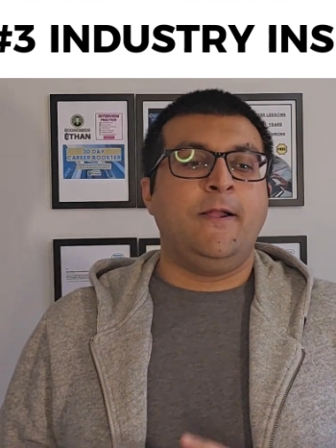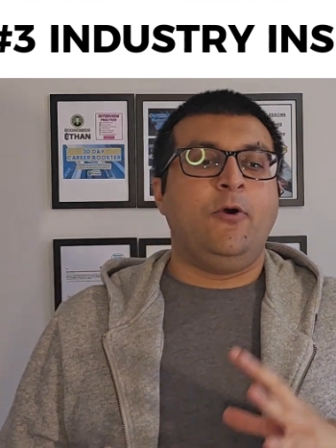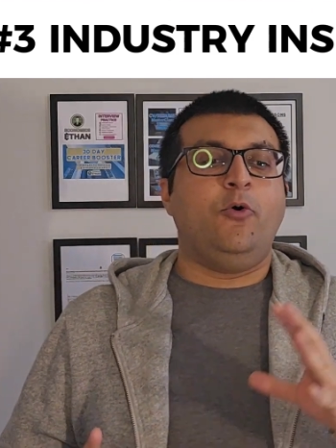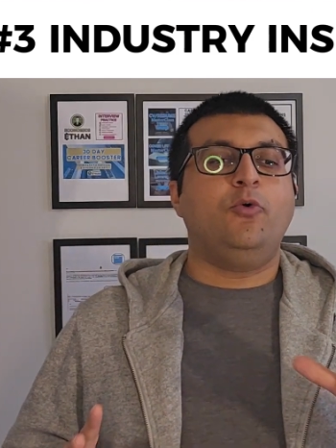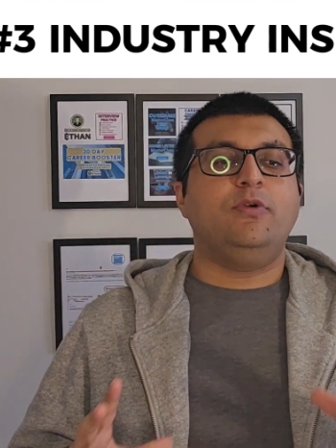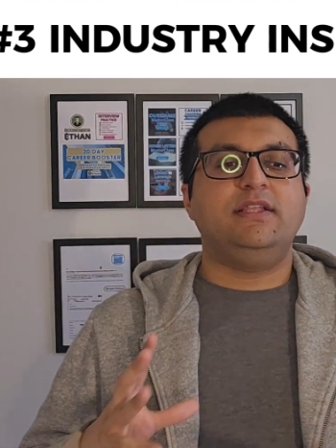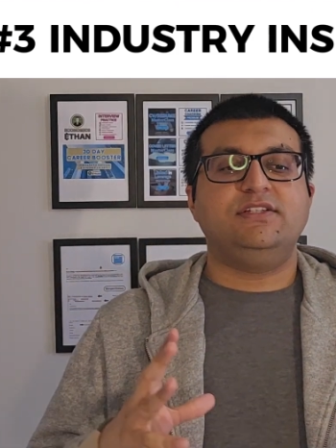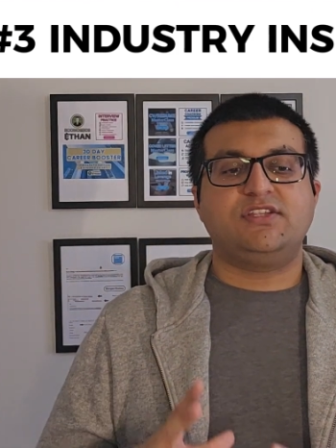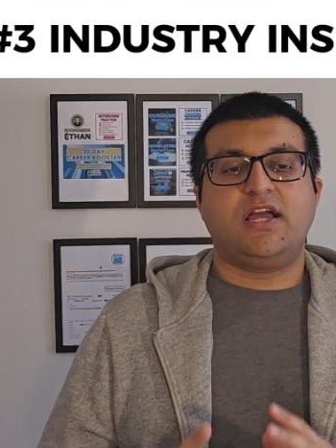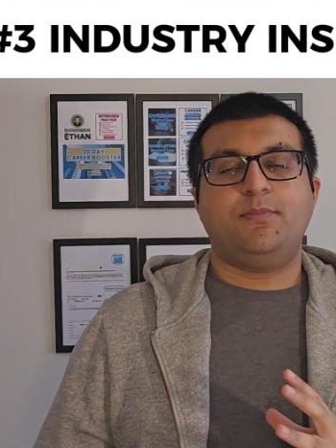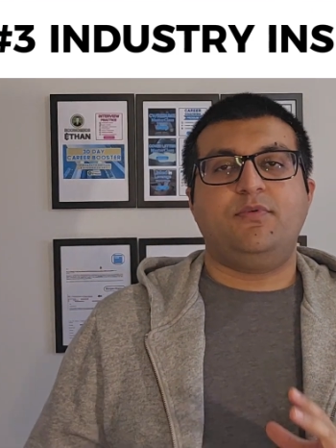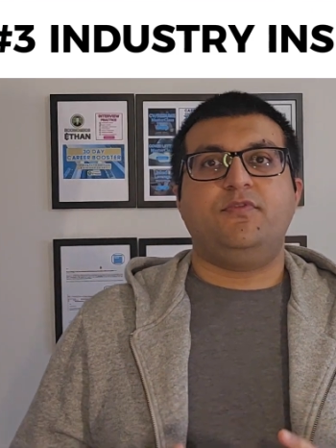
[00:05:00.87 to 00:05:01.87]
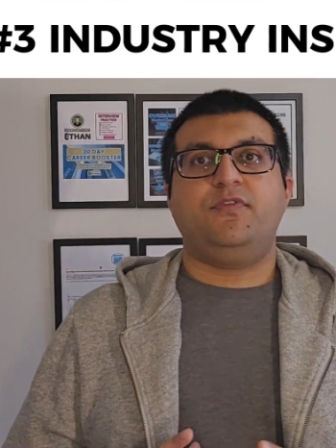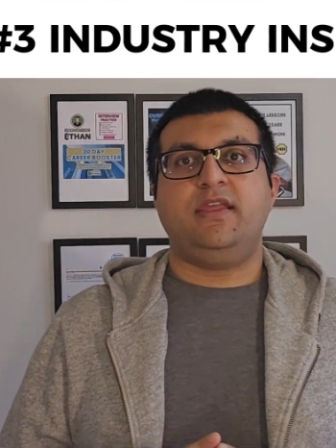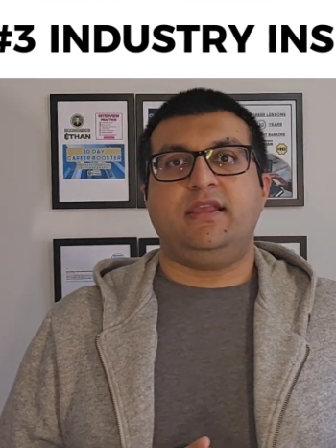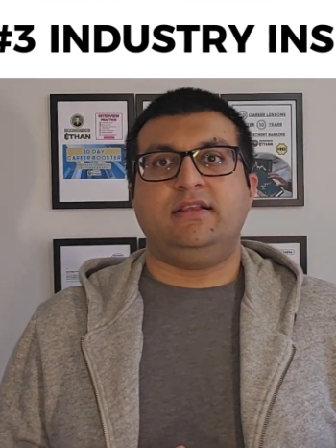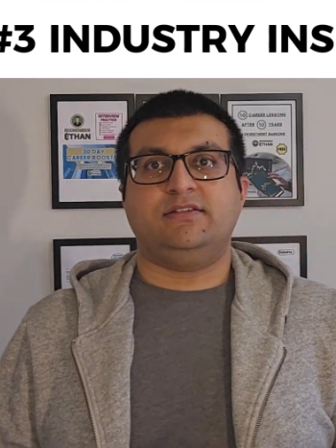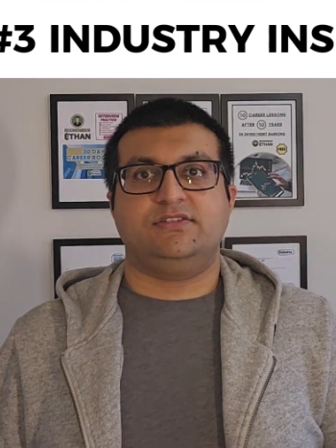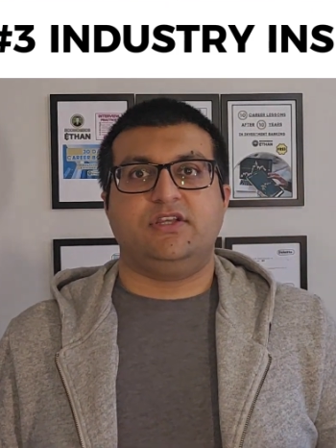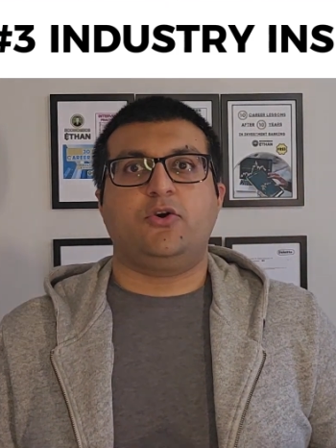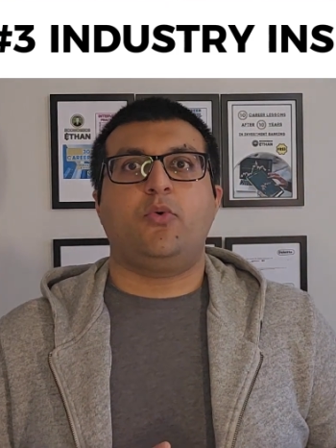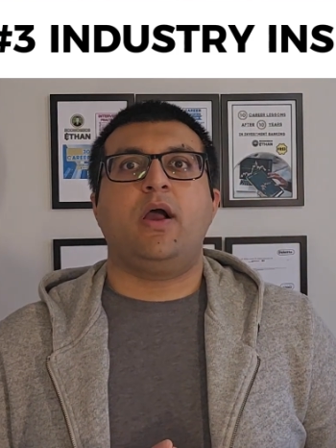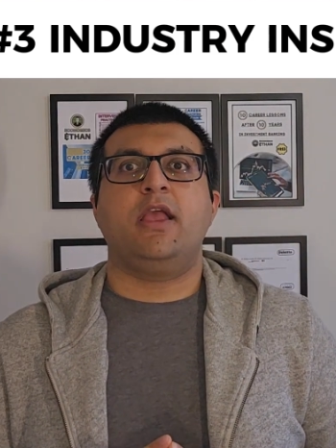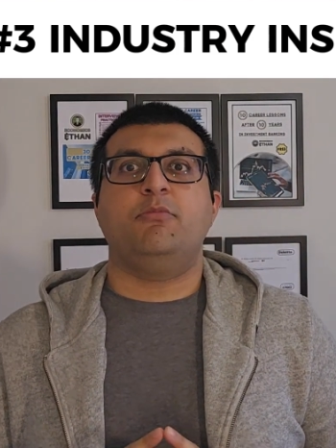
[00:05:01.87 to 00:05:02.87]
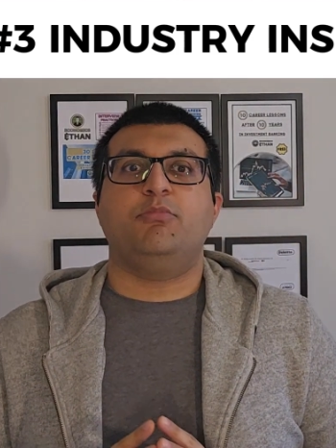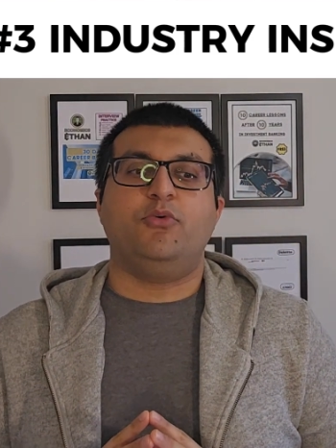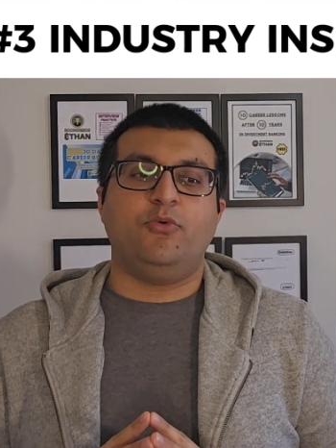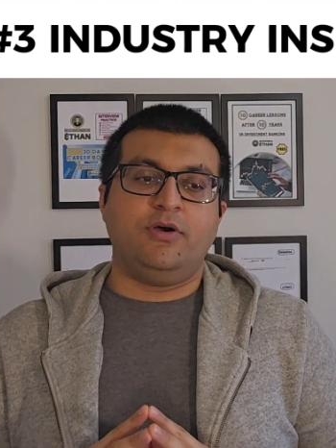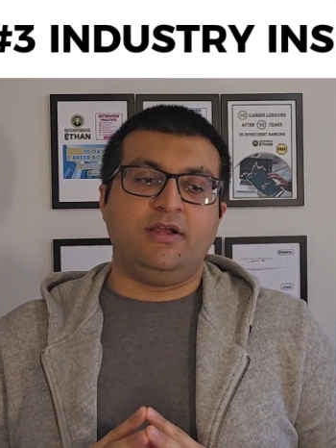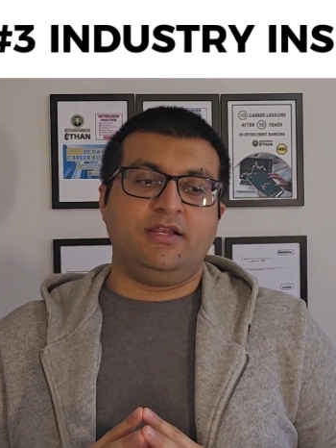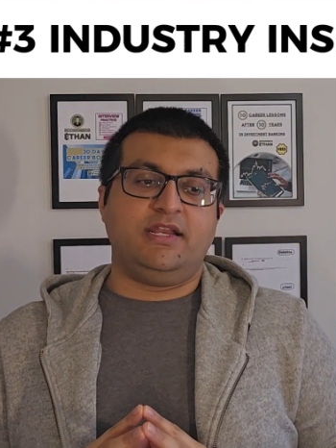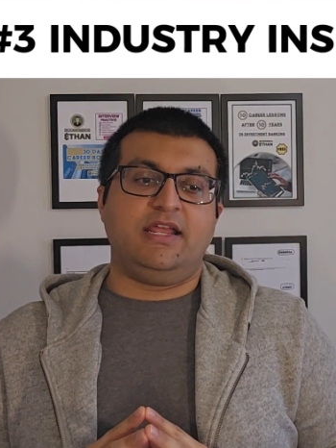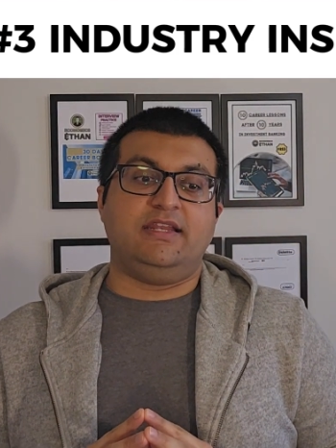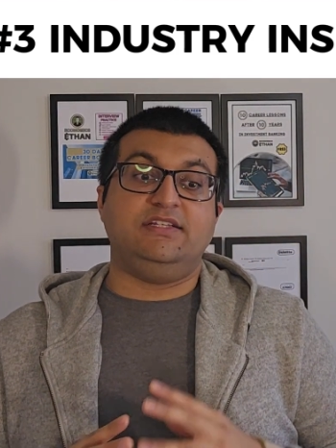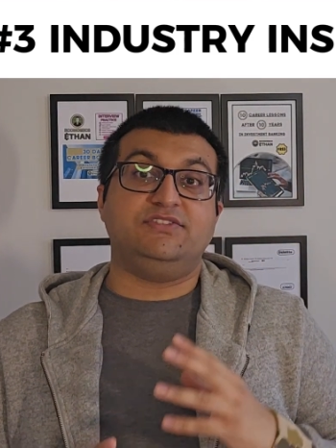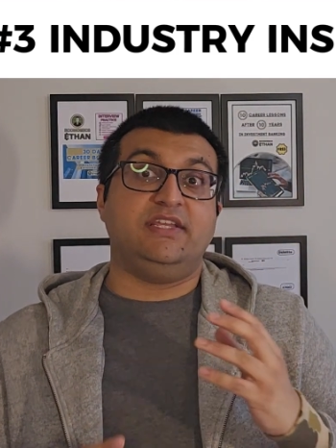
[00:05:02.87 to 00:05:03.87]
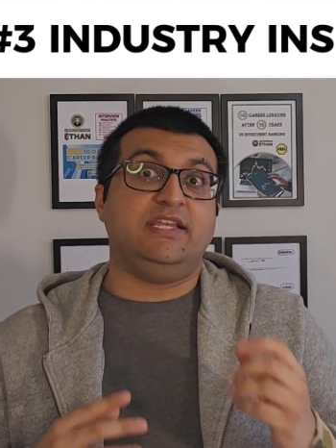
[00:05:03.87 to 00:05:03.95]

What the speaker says: All these type of things are quite important, and these are the